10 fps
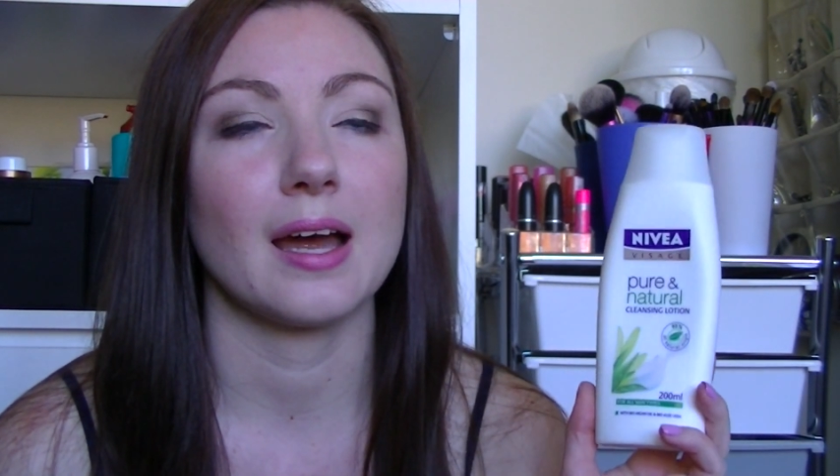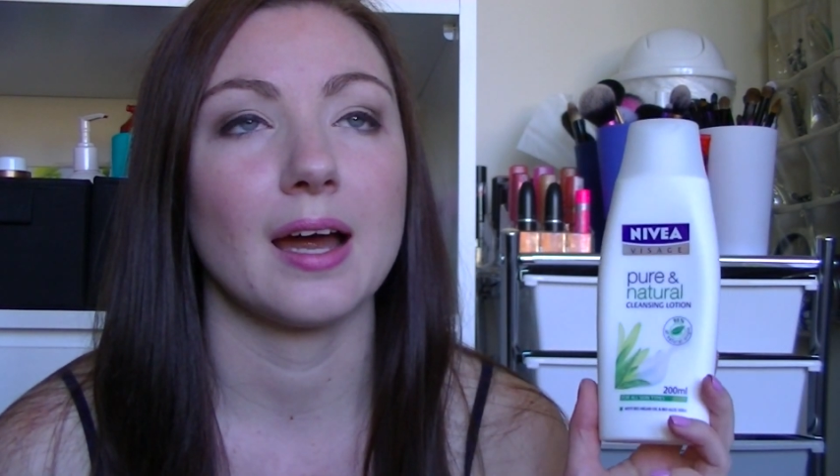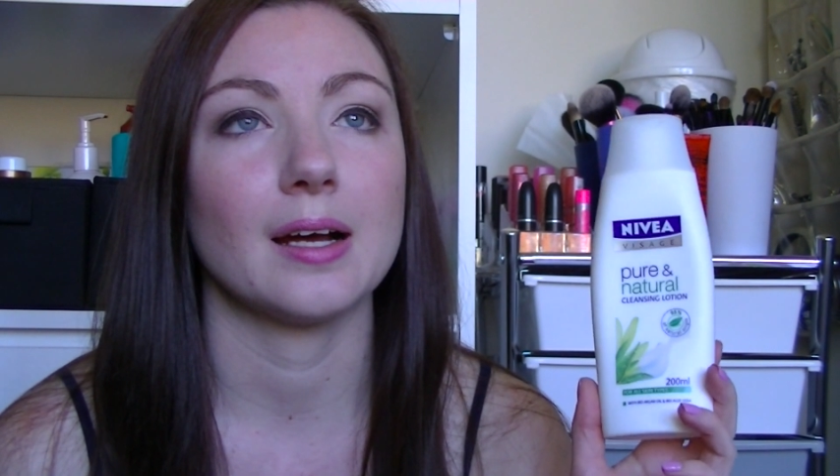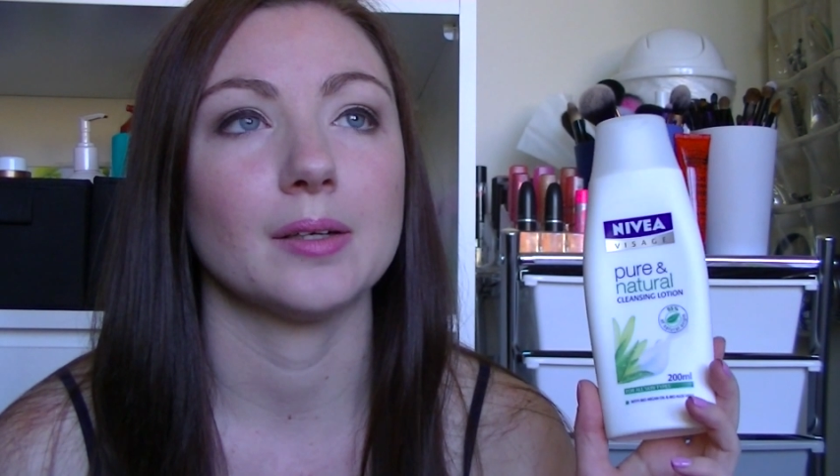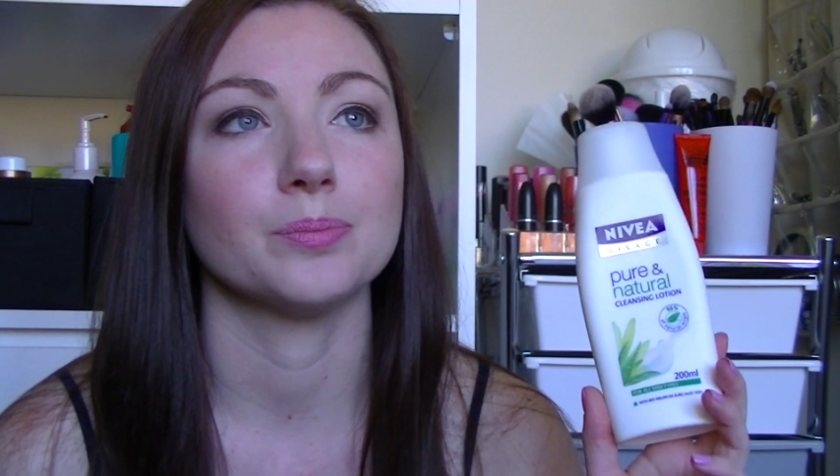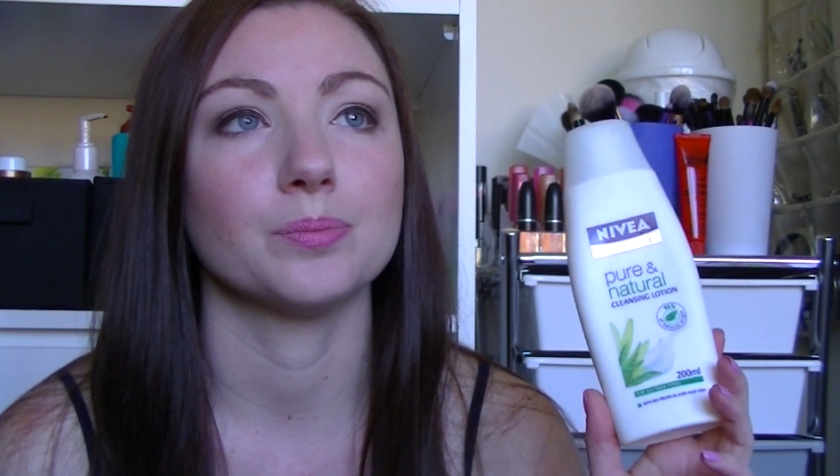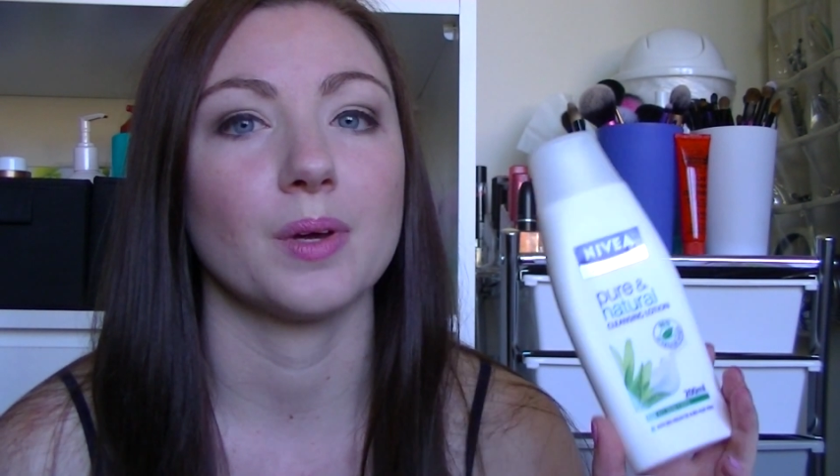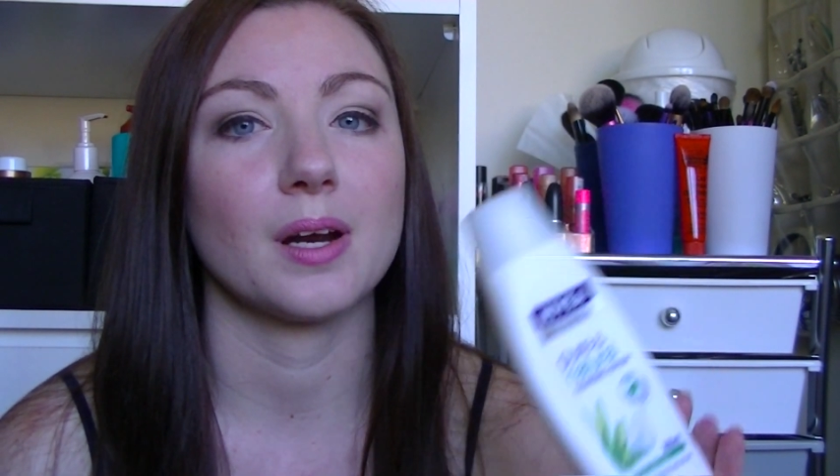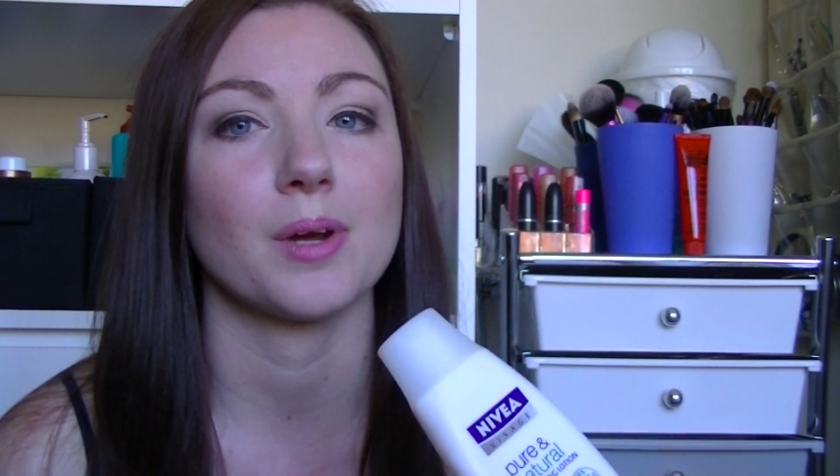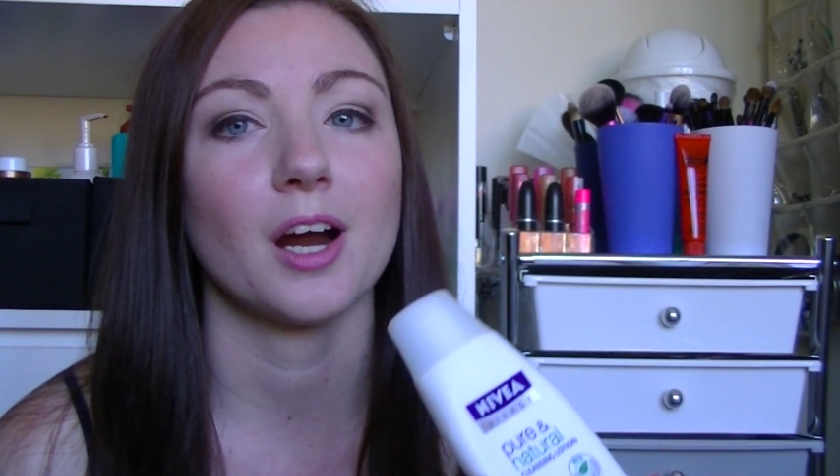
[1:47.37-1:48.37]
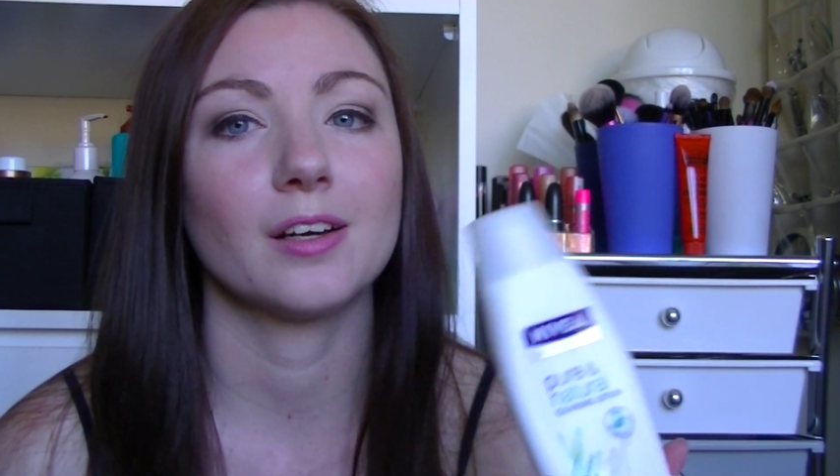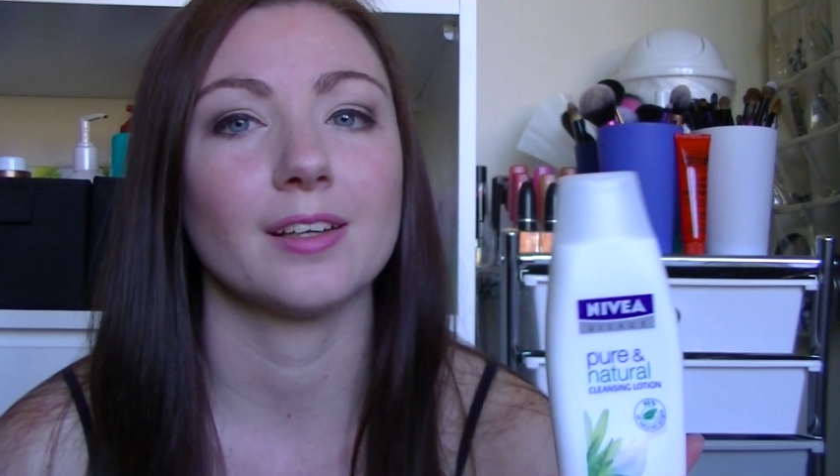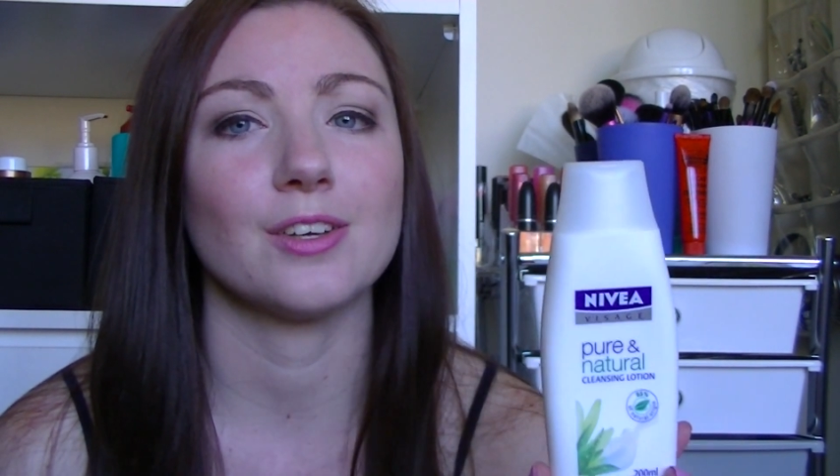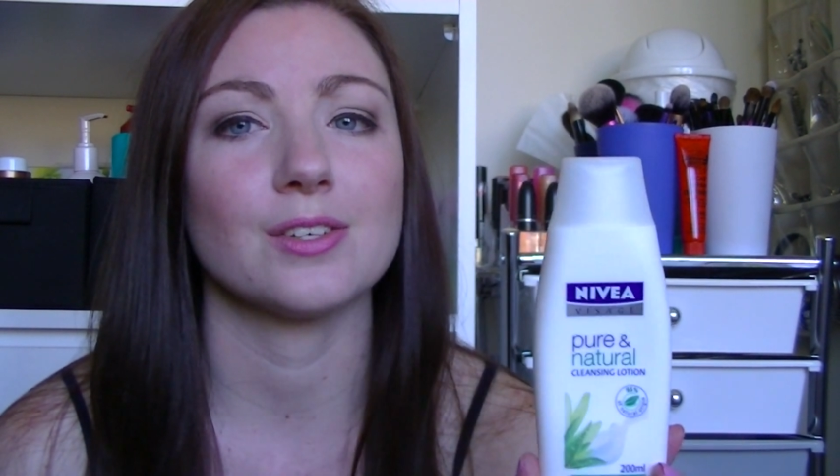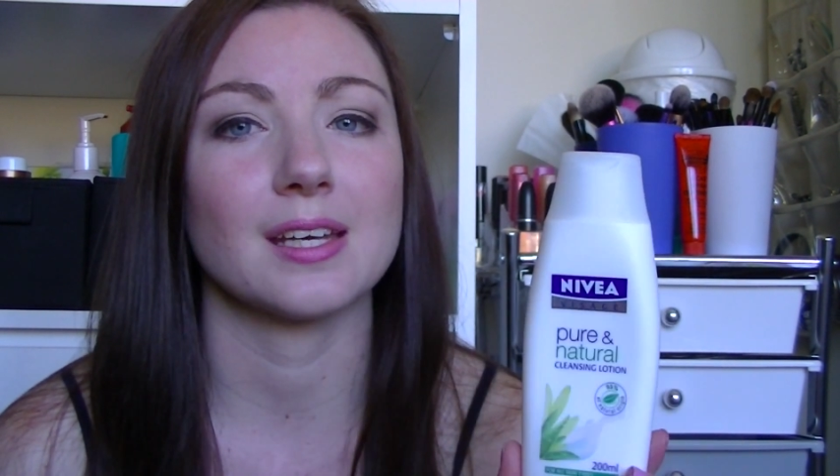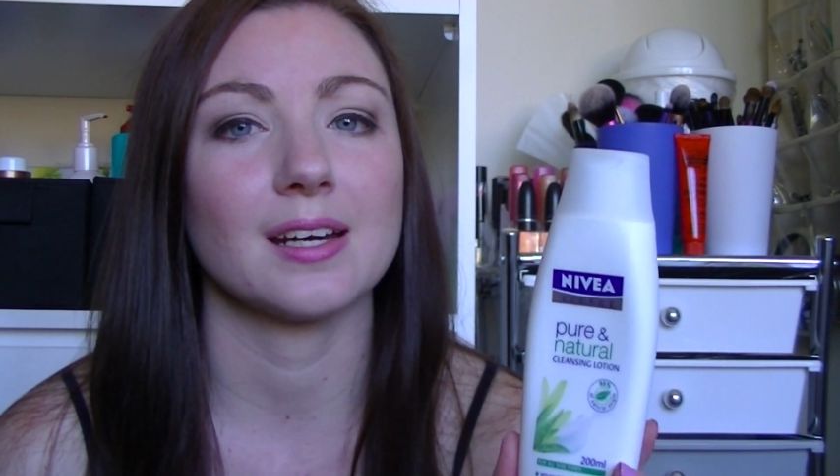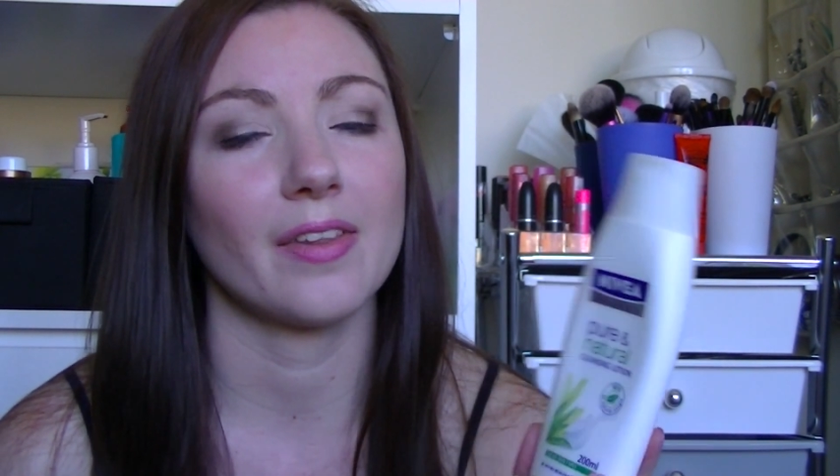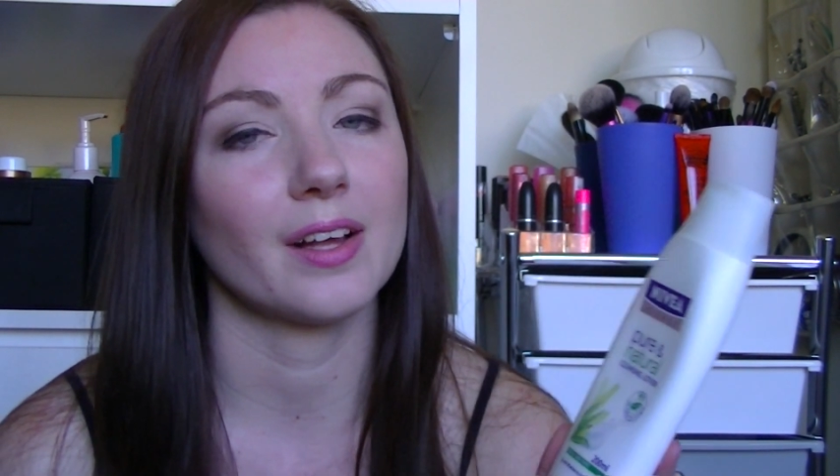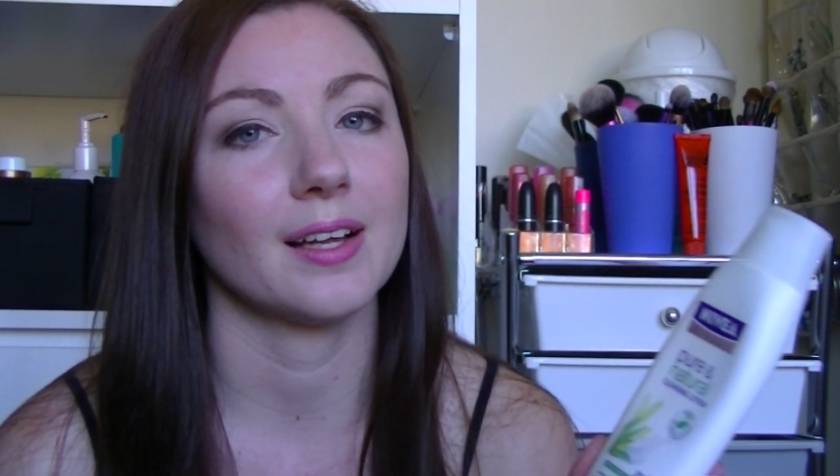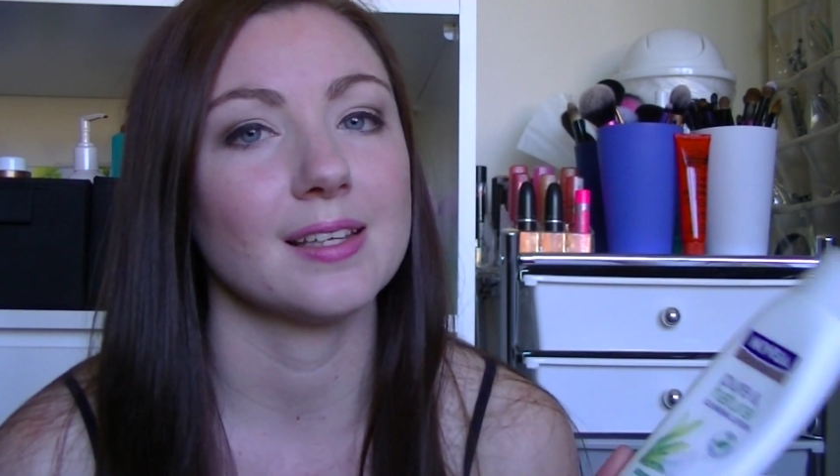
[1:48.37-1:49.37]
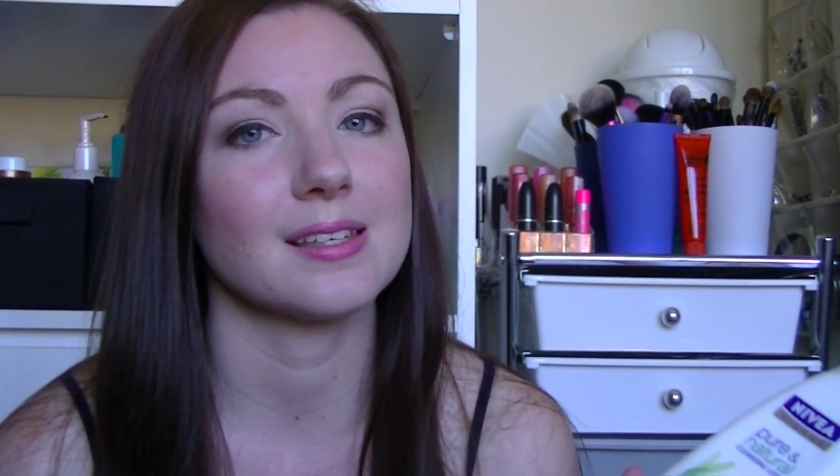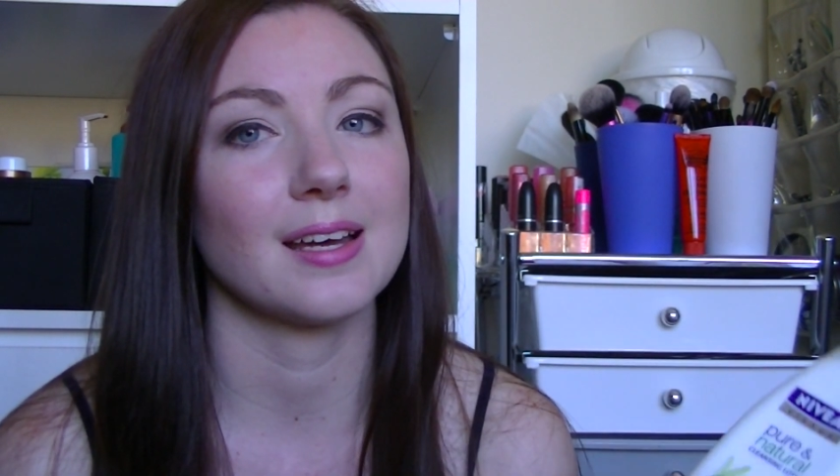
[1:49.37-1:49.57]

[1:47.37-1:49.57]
um, but I'm currently using another cleanser